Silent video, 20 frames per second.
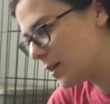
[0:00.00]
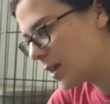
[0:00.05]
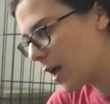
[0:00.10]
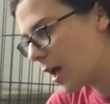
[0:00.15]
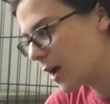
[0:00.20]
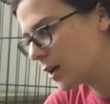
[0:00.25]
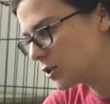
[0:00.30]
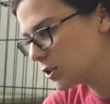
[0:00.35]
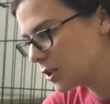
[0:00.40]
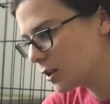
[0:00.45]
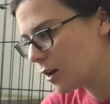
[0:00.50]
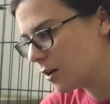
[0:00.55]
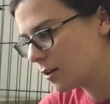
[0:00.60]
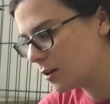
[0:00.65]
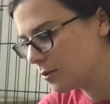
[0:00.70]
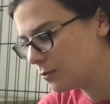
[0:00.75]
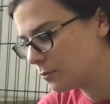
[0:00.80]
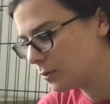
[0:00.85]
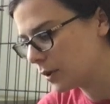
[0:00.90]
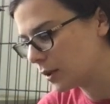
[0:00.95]
they actually got
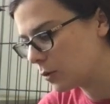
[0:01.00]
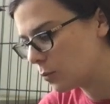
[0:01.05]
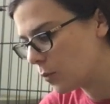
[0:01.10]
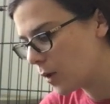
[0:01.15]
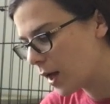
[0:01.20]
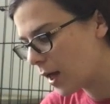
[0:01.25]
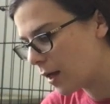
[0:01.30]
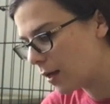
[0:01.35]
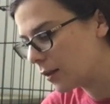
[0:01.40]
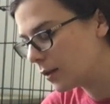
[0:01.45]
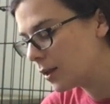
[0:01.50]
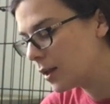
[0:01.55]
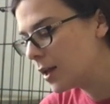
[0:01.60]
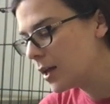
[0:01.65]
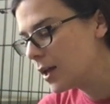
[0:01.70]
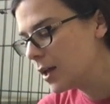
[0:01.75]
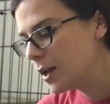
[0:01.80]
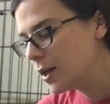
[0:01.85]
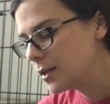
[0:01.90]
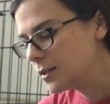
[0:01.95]
on really well.
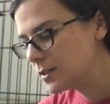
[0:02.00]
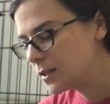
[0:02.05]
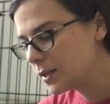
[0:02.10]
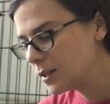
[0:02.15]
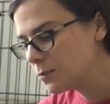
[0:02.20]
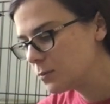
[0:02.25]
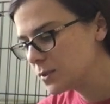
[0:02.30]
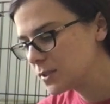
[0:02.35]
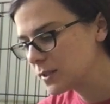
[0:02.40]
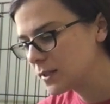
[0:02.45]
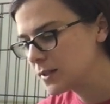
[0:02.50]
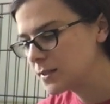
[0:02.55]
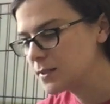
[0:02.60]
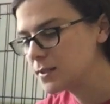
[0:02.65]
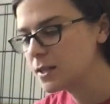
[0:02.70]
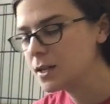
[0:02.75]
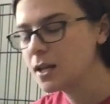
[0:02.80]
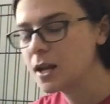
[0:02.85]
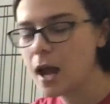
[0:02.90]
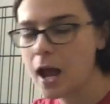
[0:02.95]
Tilly was
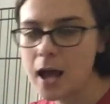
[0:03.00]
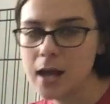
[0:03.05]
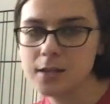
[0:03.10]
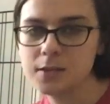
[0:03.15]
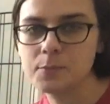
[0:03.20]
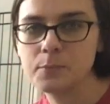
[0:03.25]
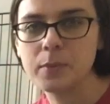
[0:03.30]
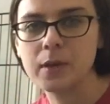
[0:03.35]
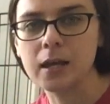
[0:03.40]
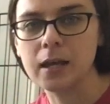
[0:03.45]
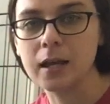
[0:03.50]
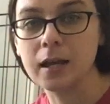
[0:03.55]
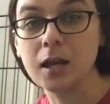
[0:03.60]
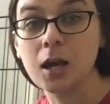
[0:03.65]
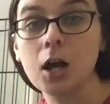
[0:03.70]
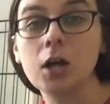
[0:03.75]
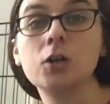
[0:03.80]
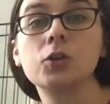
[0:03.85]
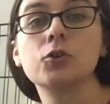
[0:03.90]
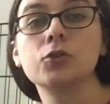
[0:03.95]
listed as being
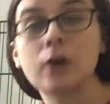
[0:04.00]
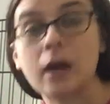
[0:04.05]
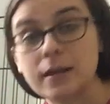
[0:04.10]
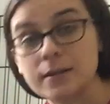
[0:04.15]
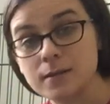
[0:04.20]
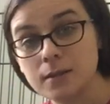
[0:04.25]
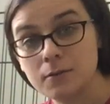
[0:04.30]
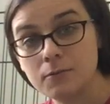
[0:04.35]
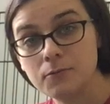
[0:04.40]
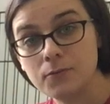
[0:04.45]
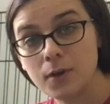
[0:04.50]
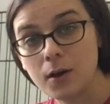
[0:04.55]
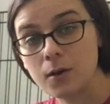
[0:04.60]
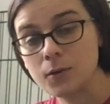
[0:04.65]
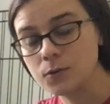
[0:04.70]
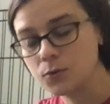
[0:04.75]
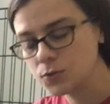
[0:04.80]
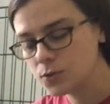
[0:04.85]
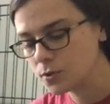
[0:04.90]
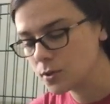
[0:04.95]
aggressive
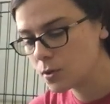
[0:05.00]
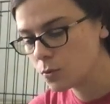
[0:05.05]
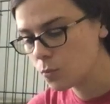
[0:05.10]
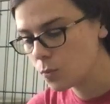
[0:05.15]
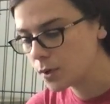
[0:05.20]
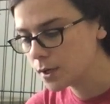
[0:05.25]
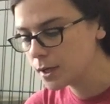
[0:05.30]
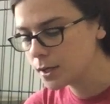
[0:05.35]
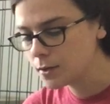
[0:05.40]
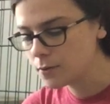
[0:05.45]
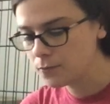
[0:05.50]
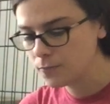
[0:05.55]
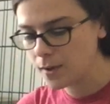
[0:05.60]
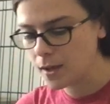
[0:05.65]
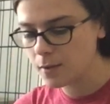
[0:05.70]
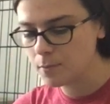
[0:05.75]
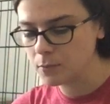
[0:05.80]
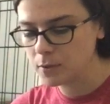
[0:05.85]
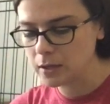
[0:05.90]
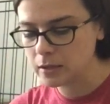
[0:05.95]
though, so they wanted a
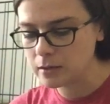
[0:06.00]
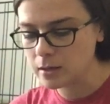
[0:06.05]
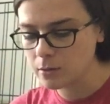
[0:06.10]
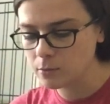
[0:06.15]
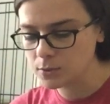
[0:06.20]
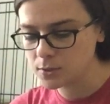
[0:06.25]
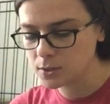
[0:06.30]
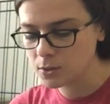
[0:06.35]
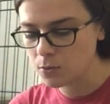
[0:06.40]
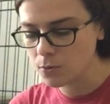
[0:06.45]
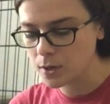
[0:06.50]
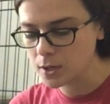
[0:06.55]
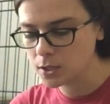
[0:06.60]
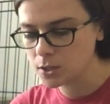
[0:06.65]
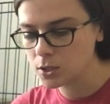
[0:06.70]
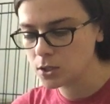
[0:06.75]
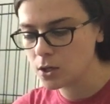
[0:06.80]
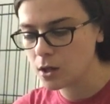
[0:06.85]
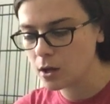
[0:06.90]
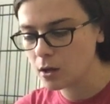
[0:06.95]
family that was going
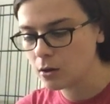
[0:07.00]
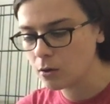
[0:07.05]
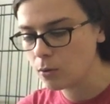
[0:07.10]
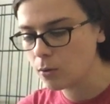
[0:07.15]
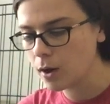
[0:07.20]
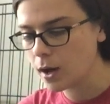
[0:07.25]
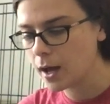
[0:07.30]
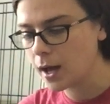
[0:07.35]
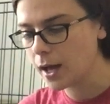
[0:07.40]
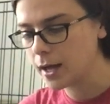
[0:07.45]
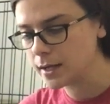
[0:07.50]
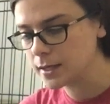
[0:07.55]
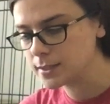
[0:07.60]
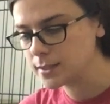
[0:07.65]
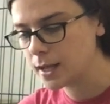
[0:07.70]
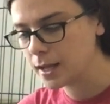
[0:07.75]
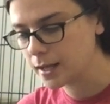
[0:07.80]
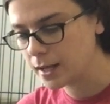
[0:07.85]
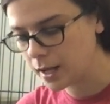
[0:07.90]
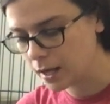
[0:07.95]
to know how to
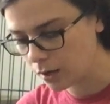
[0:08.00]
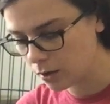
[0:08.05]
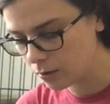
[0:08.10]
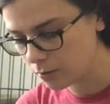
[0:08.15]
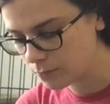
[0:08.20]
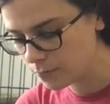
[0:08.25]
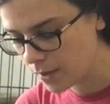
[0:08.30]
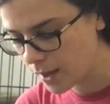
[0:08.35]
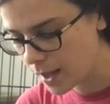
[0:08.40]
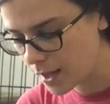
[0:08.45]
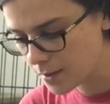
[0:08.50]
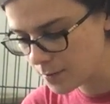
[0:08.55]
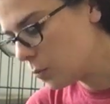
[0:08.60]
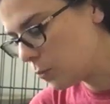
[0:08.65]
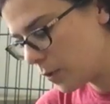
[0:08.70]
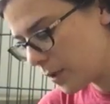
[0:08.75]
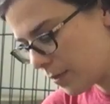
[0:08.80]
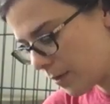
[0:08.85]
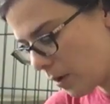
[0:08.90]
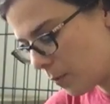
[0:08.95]
take care of that.
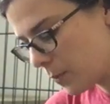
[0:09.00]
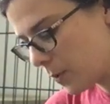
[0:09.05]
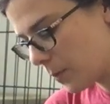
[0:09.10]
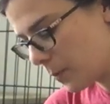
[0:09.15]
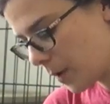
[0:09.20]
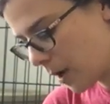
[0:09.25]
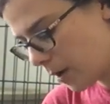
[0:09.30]
We thought we were